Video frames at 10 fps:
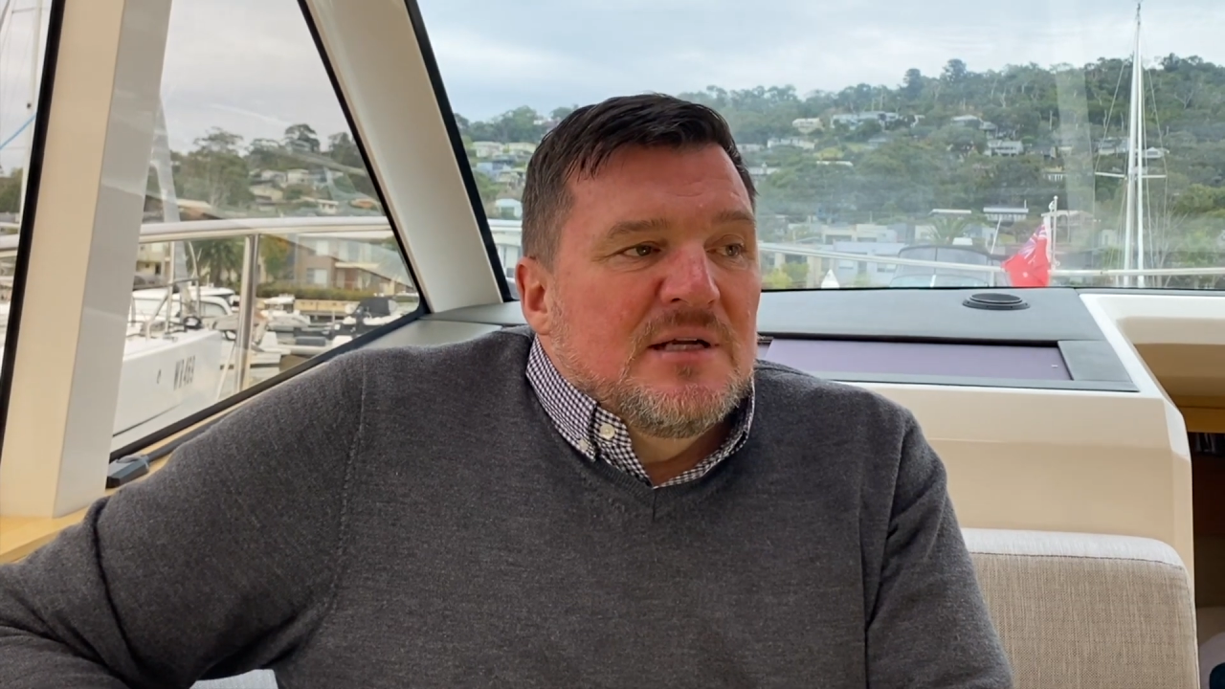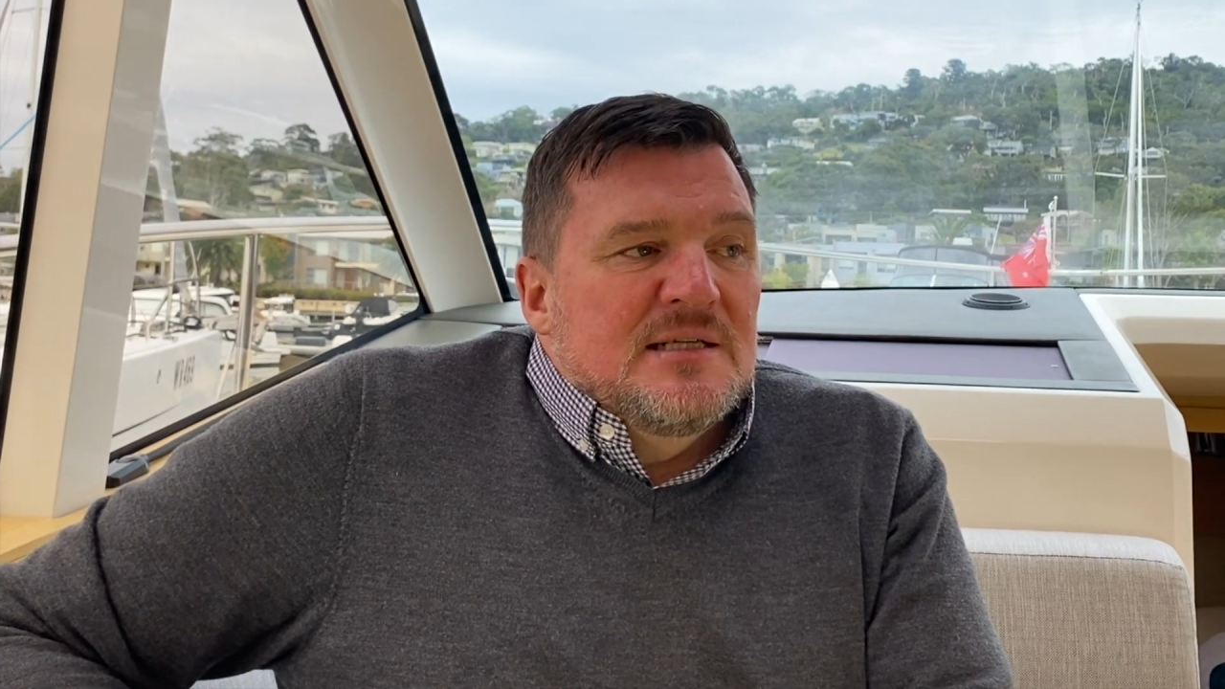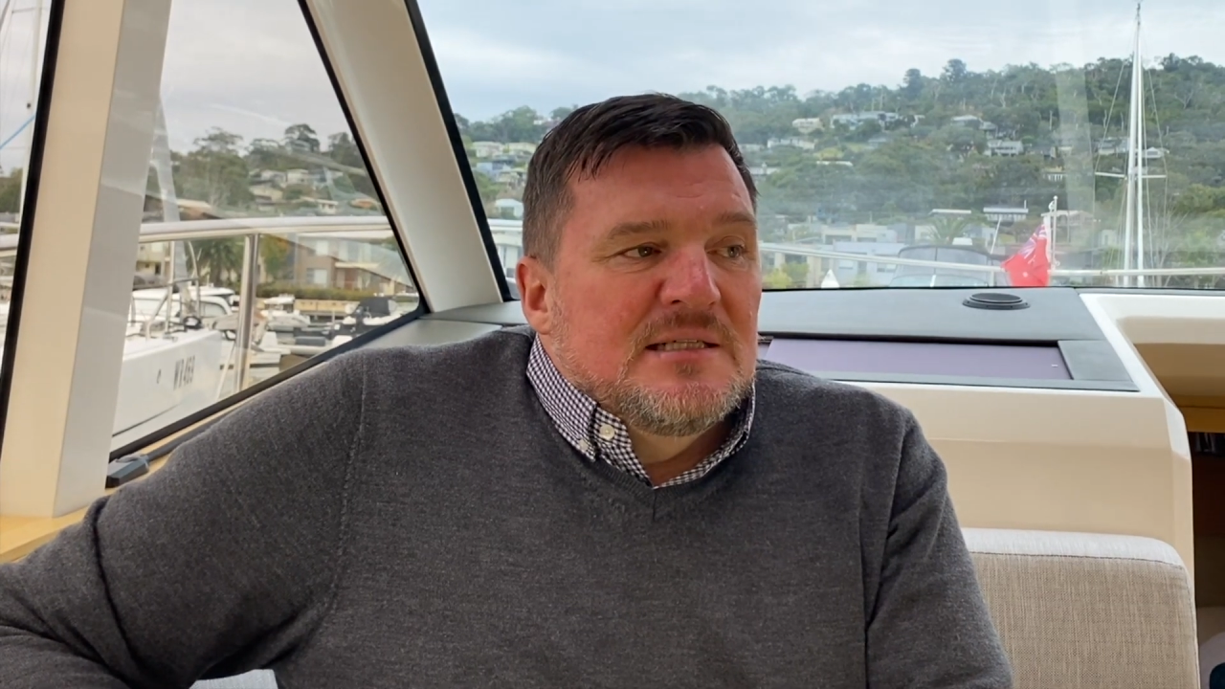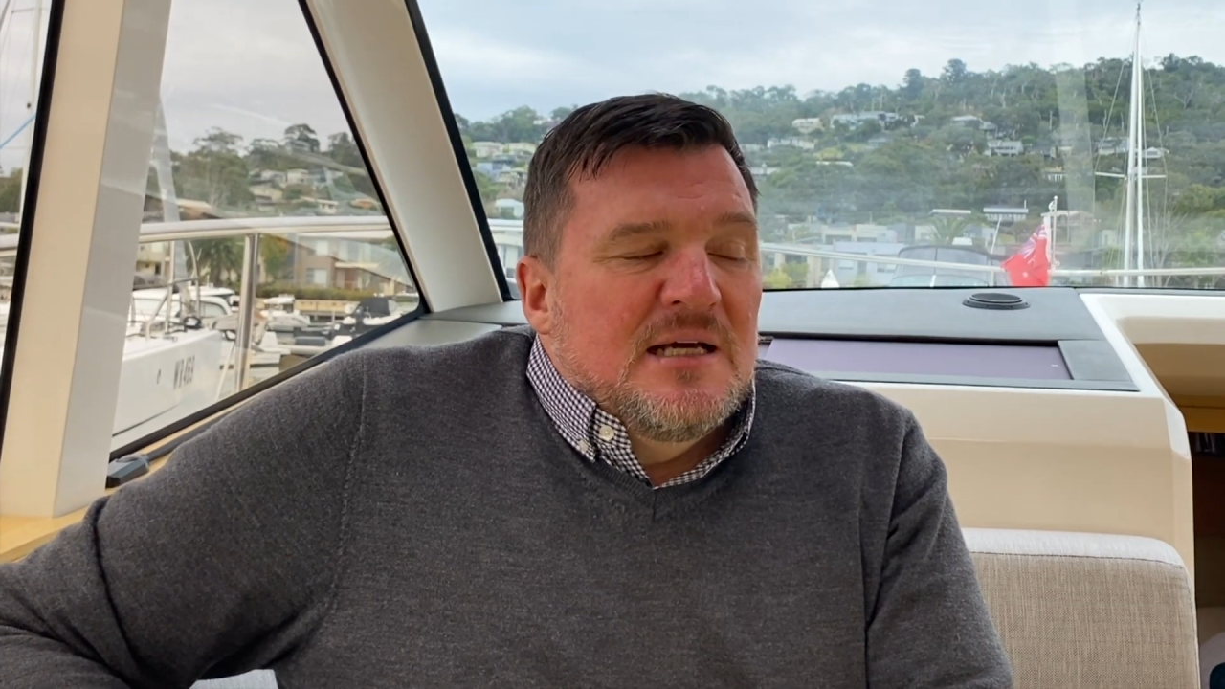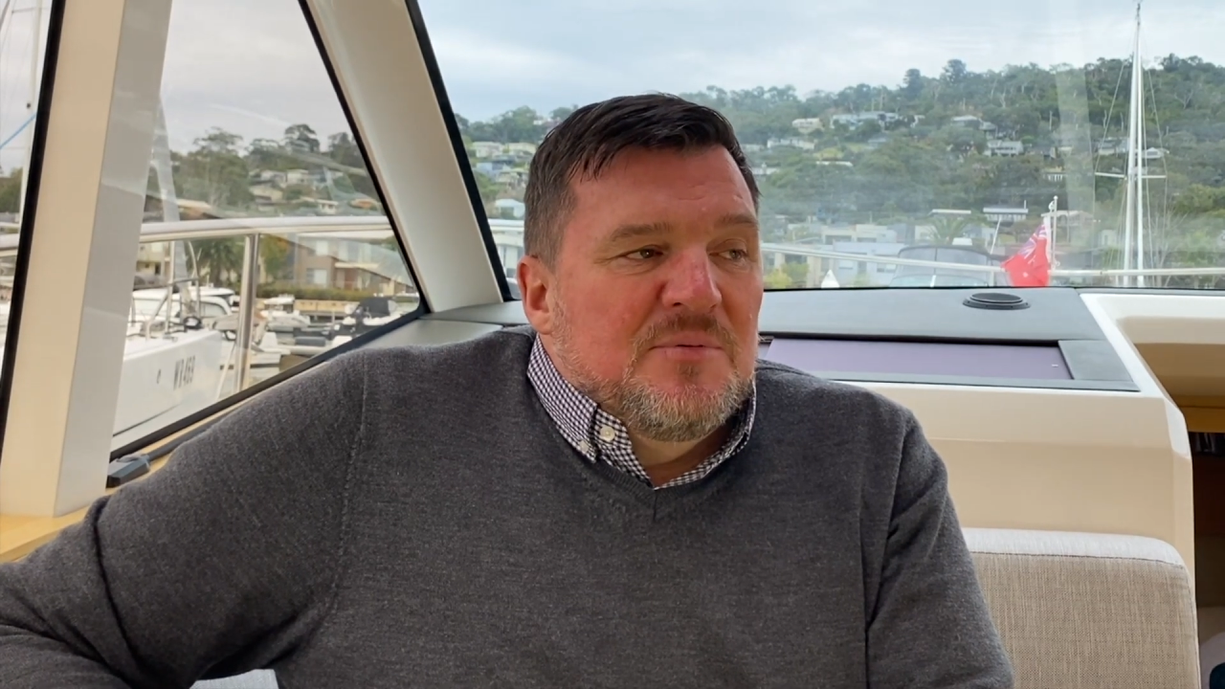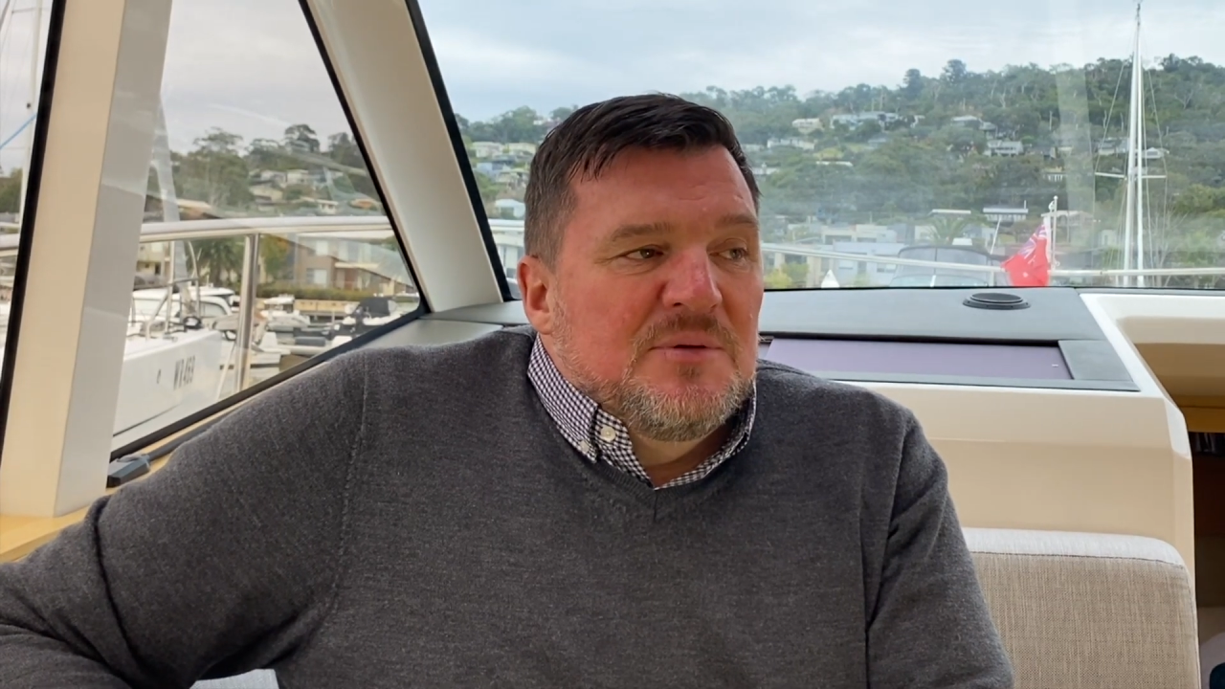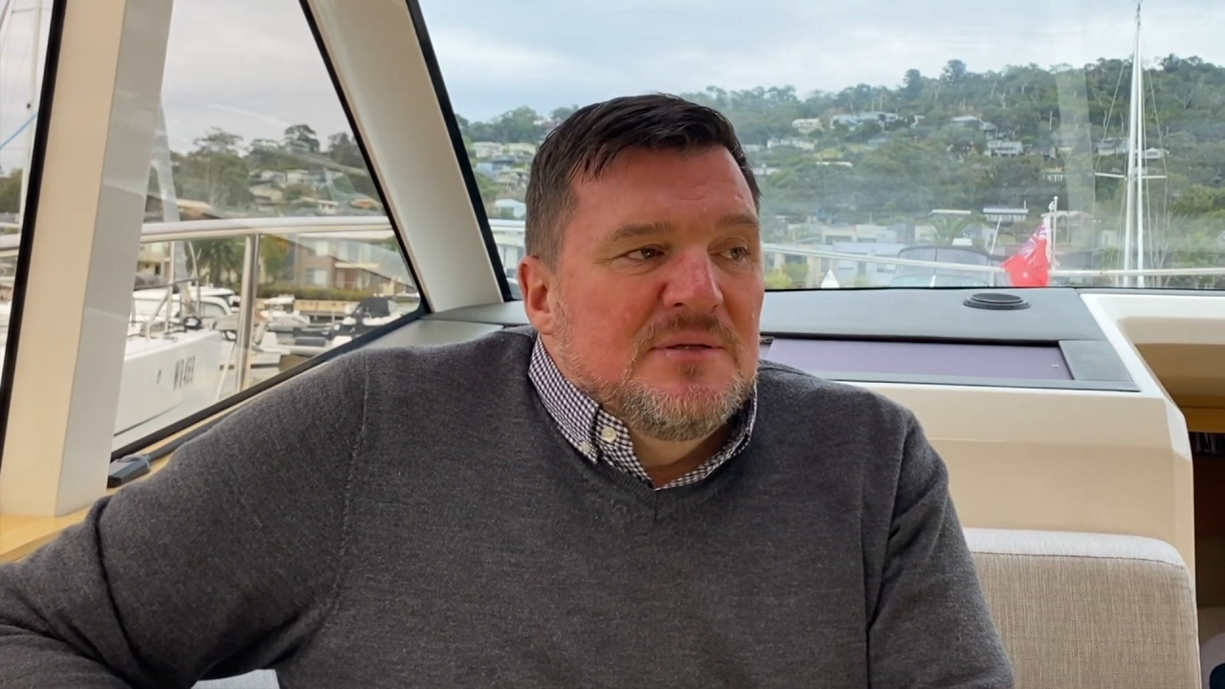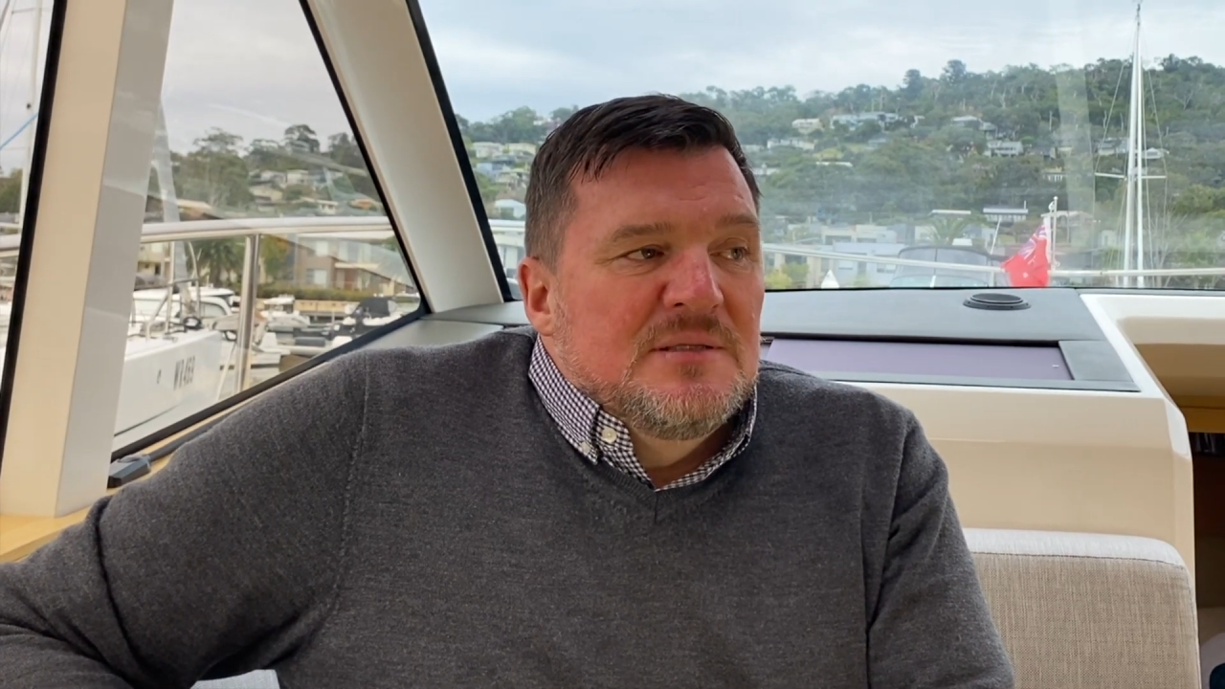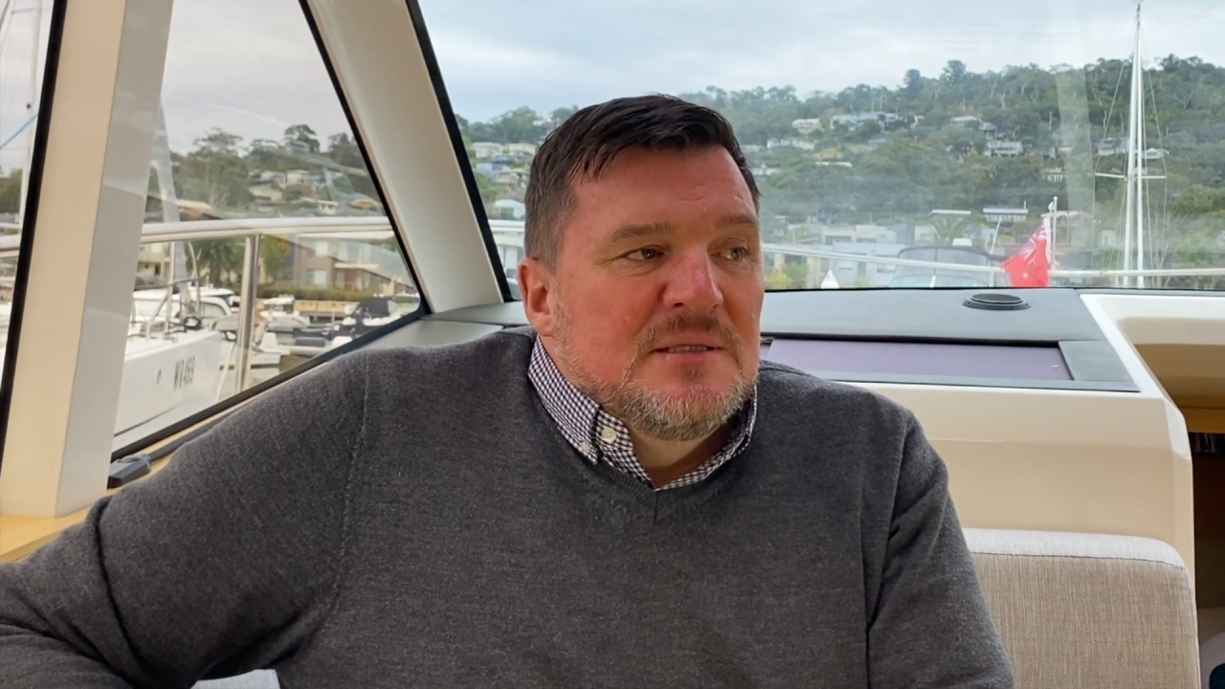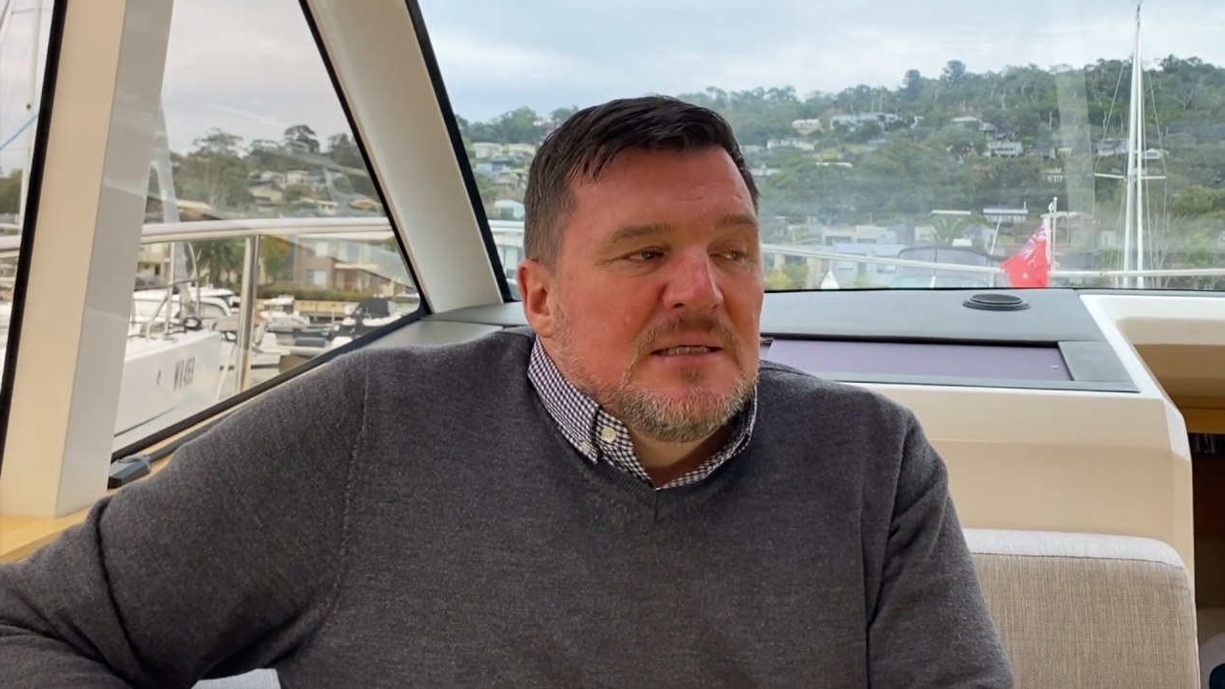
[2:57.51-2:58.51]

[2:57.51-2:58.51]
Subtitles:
had to happen.